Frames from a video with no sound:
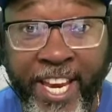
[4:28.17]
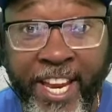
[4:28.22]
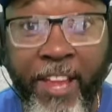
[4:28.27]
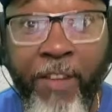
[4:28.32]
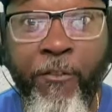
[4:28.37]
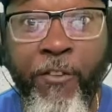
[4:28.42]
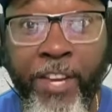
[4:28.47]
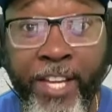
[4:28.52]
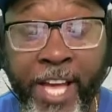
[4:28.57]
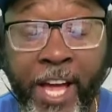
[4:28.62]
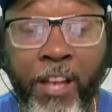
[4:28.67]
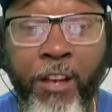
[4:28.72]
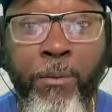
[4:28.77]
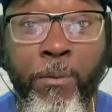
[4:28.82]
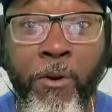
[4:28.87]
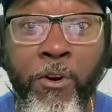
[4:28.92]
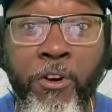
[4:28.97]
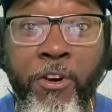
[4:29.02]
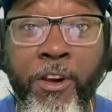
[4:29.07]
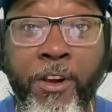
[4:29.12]
it for
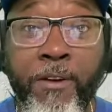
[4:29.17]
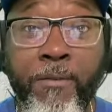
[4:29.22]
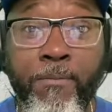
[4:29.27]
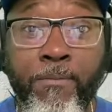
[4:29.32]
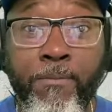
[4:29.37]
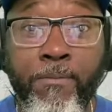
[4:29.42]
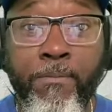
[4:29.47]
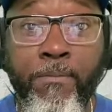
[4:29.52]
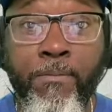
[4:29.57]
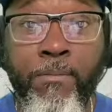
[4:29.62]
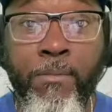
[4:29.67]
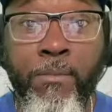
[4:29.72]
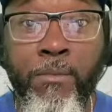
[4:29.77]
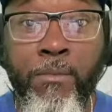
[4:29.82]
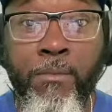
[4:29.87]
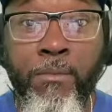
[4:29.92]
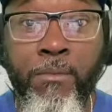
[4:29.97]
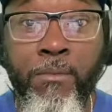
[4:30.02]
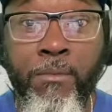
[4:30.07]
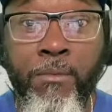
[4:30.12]
Calipari?
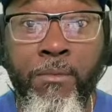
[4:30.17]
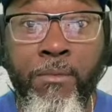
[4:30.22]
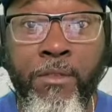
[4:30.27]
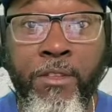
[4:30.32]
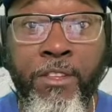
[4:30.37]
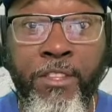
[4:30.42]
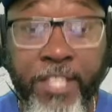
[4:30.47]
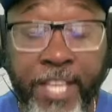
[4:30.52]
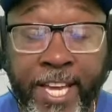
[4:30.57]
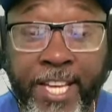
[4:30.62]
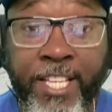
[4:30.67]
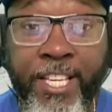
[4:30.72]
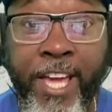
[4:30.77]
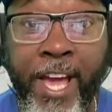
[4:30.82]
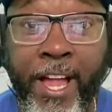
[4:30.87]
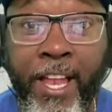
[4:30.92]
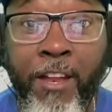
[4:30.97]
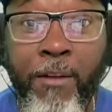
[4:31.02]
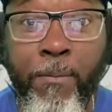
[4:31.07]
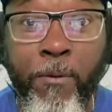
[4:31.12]
Did
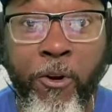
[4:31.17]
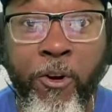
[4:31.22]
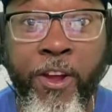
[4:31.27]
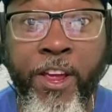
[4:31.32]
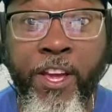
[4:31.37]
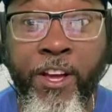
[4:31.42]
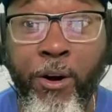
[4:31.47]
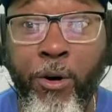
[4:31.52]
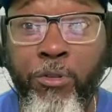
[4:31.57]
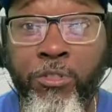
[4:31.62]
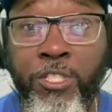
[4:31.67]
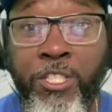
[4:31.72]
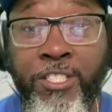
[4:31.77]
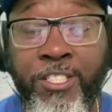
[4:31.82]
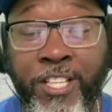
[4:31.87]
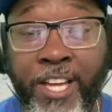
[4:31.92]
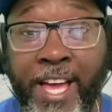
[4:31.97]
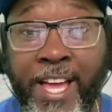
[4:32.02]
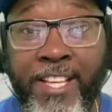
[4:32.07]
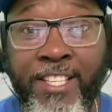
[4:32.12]
Calipari coach
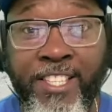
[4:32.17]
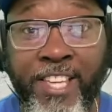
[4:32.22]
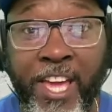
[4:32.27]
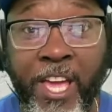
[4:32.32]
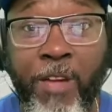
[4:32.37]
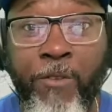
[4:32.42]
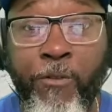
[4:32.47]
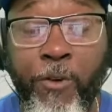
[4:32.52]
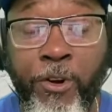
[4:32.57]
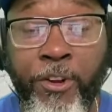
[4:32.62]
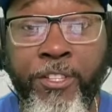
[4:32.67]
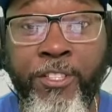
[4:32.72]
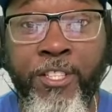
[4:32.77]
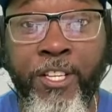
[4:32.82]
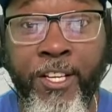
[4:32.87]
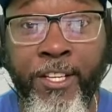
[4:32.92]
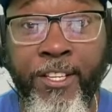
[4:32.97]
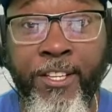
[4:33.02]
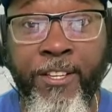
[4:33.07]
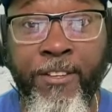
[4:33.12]
his last game for
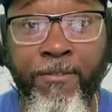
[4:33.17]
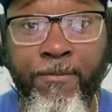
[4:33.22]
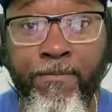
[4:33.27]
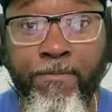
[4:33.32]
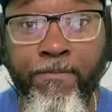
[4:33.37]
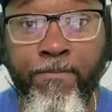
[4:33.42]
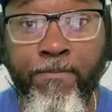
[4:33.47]
Kentucky?